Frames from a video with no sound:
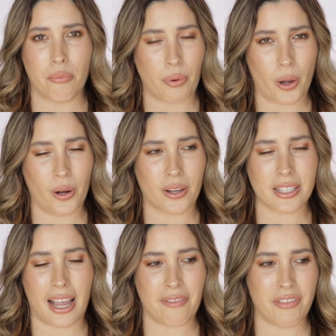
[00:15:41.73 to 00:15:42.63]

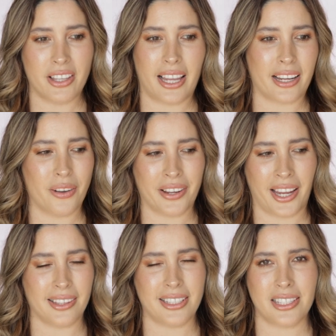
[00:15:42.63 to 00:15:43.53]
products I feel like
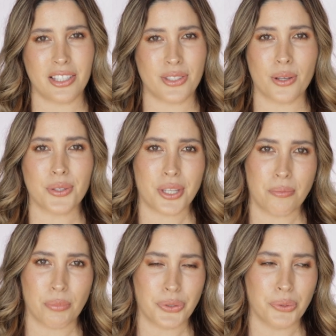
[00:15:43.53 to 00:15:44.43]
okay this is so
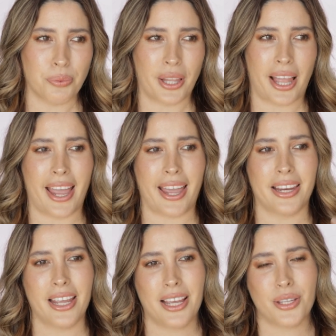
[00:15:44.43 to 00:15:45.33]
simple to blend